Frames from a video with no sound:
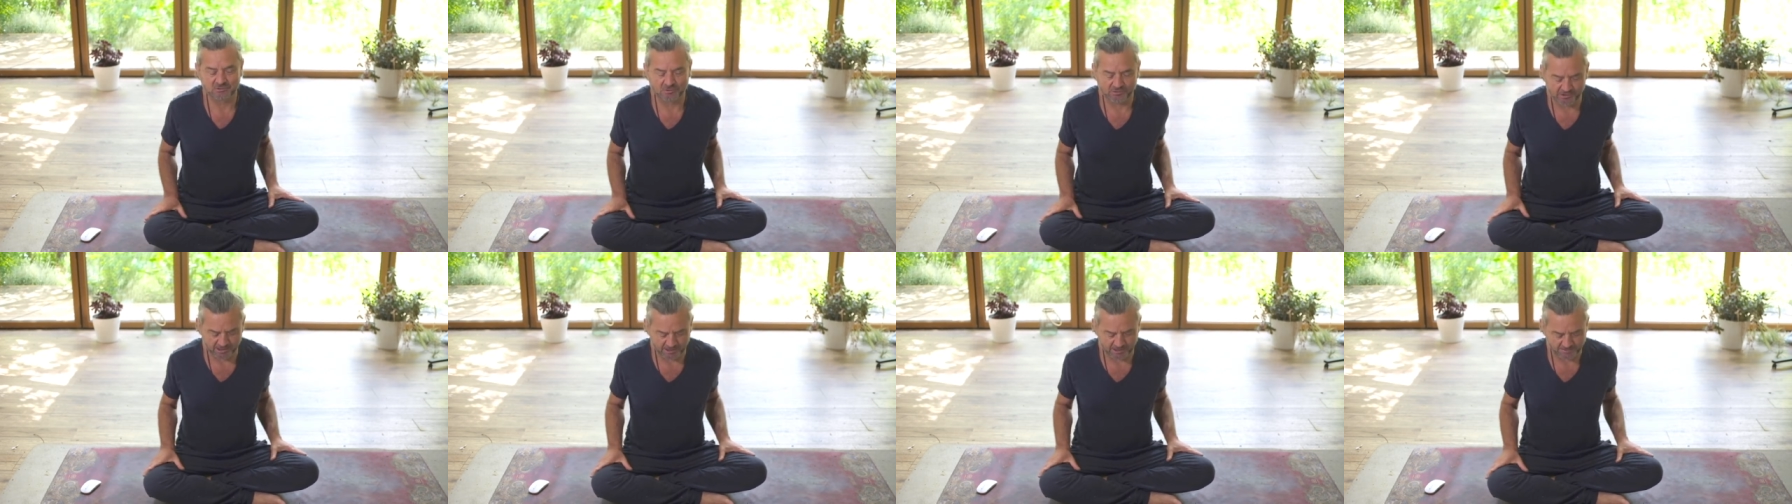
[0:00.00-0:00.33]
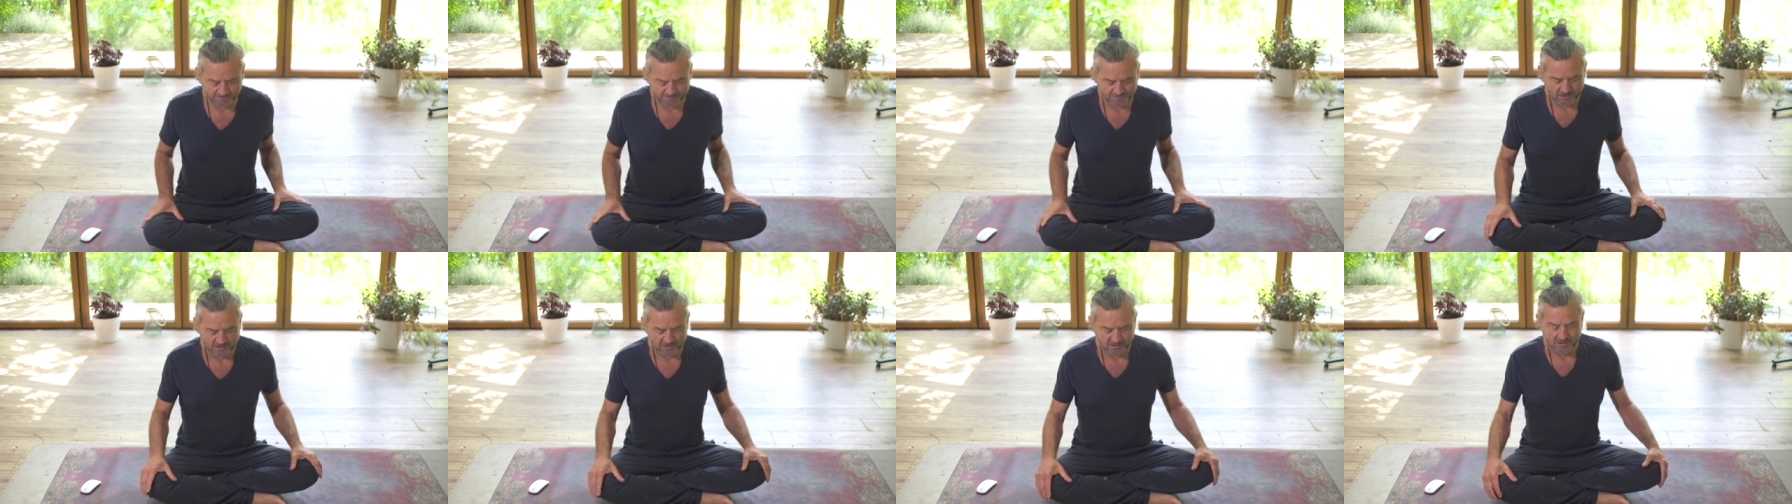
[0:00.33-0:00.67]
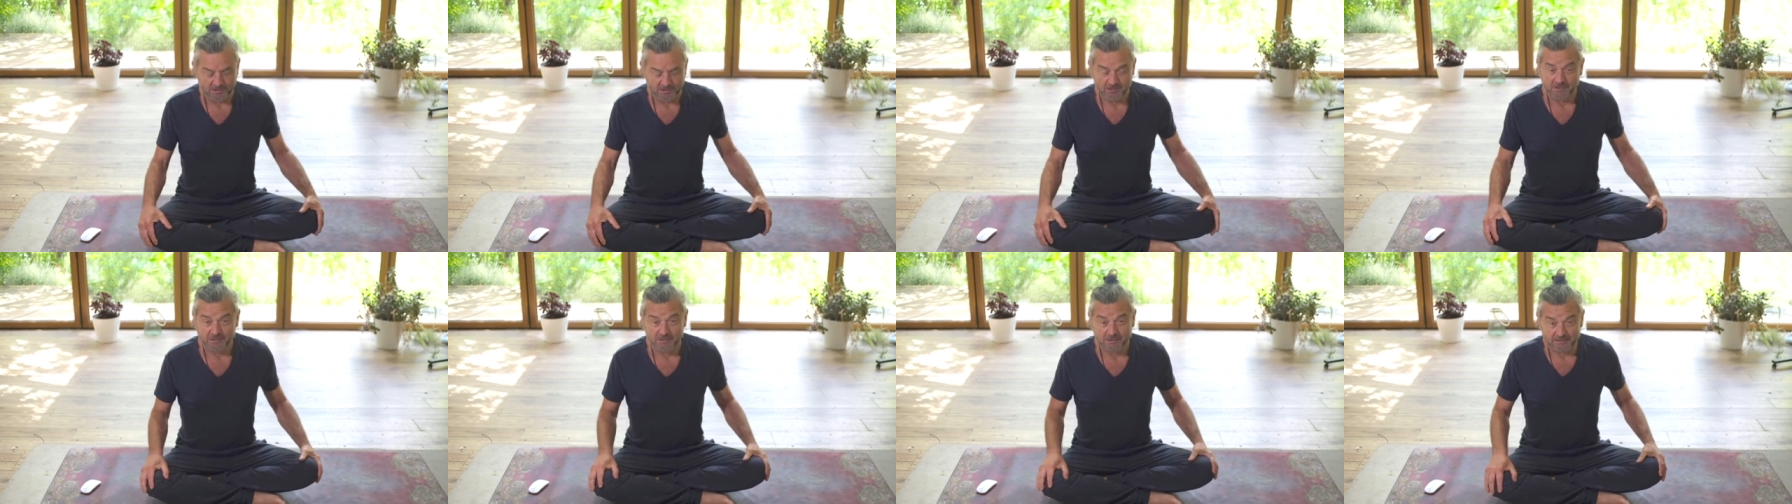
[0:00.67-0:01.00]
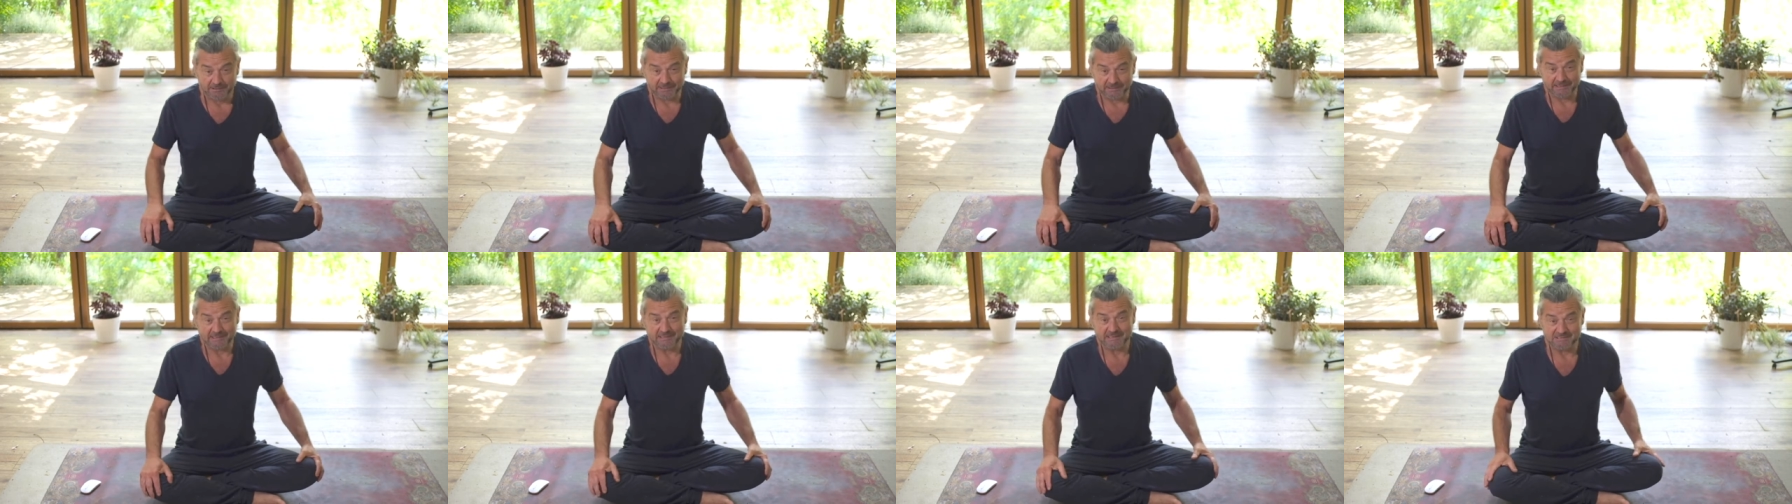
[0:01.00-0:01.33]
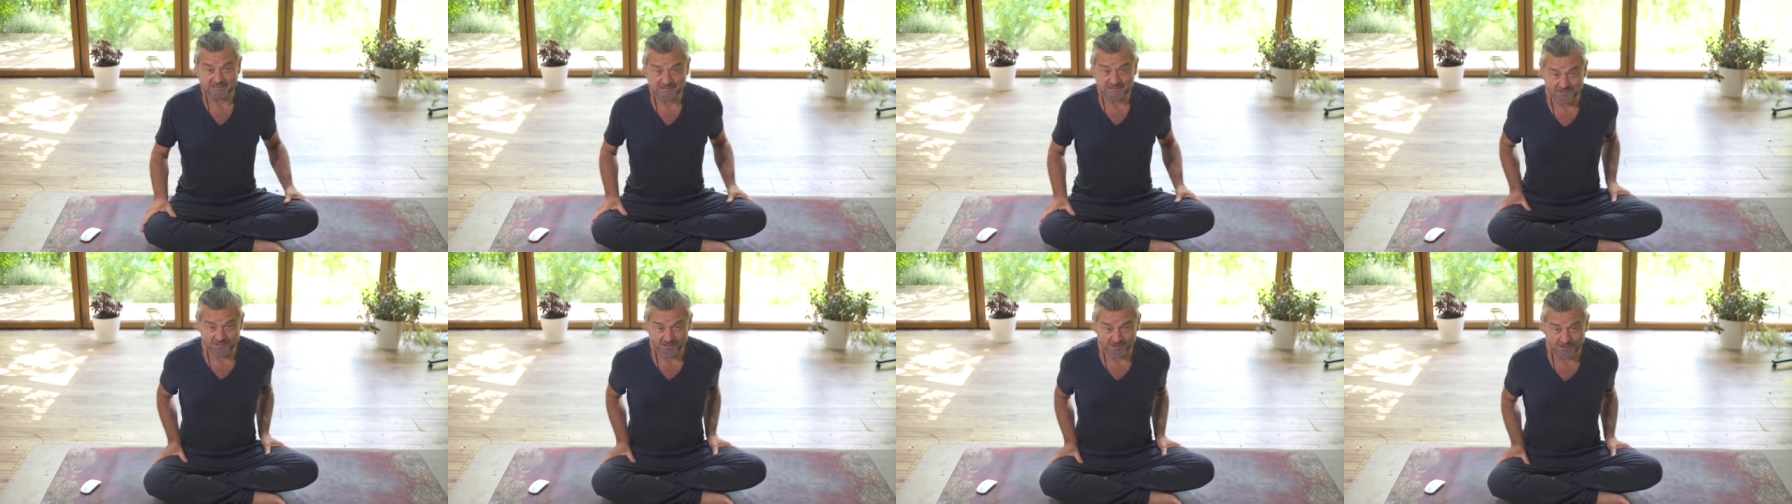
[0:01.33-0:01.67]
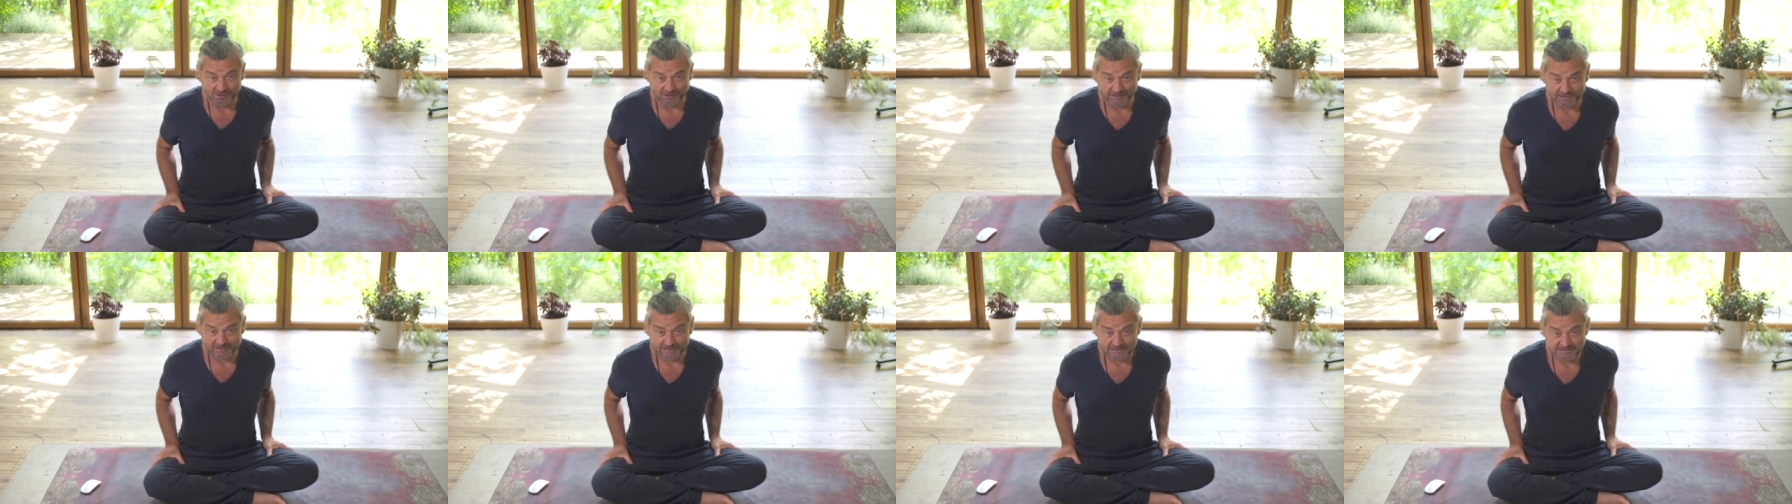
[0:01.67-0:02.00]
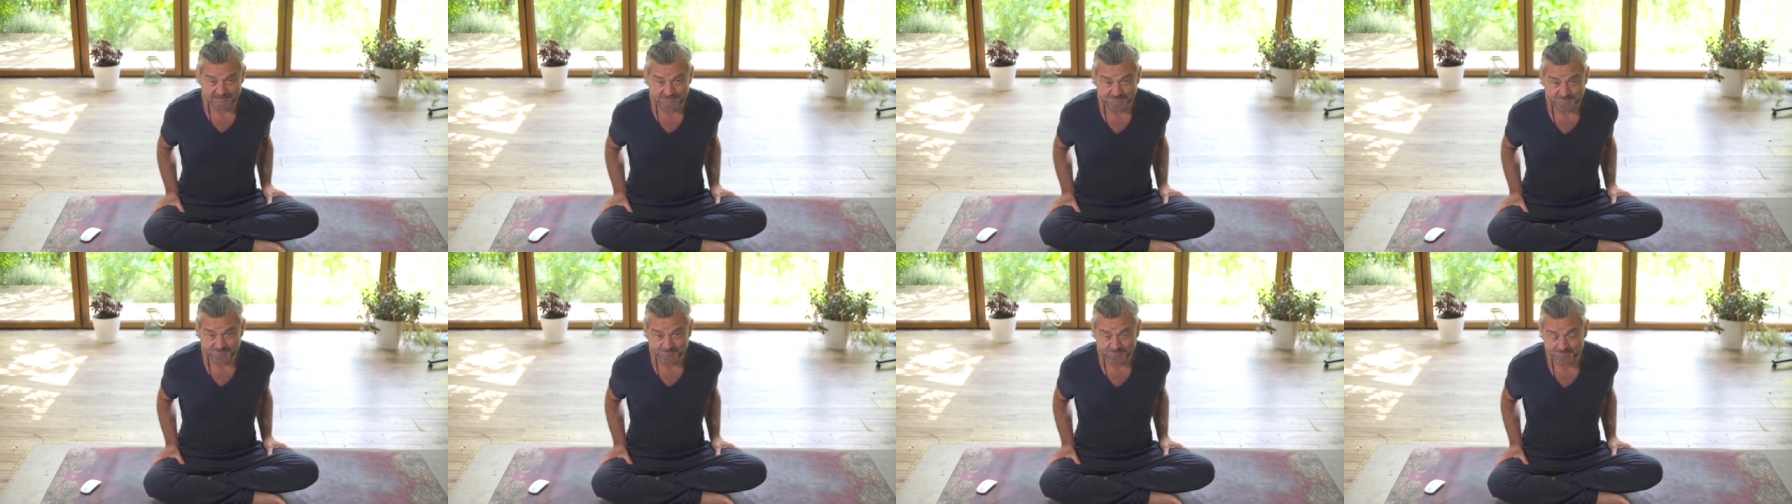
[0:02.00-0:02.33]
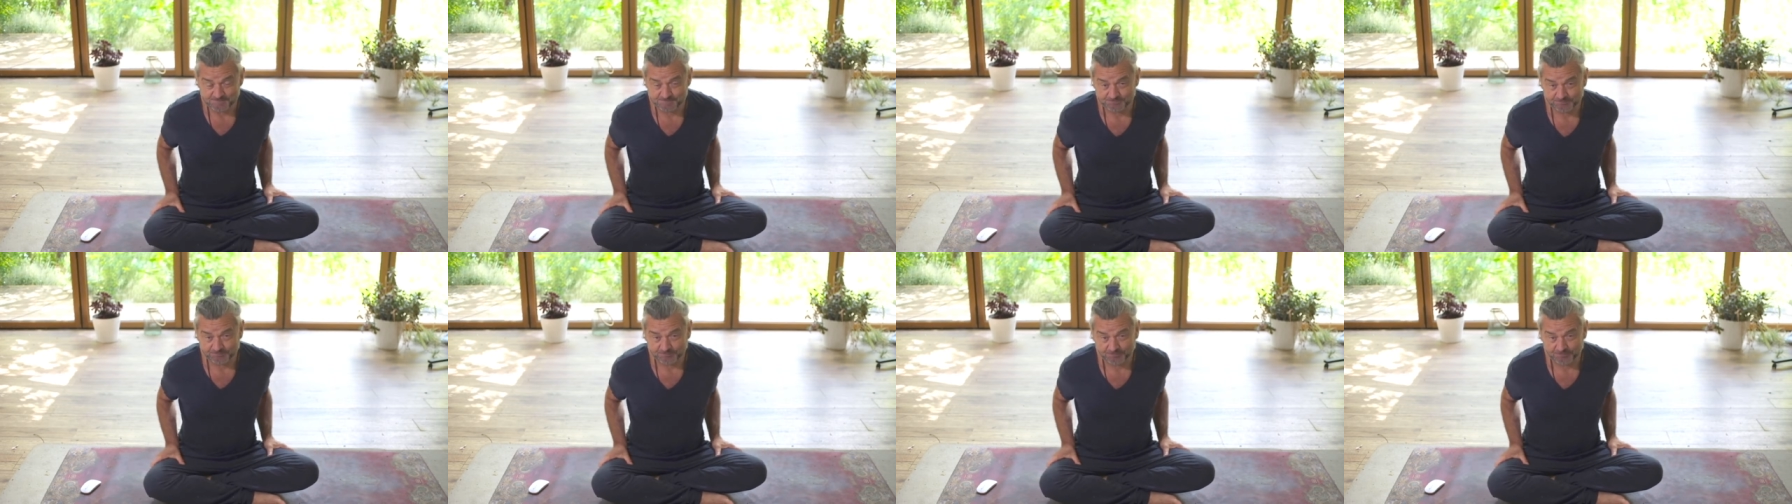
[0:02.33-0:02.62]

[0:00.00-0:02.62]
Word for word: that sort of thing, knees and thighs.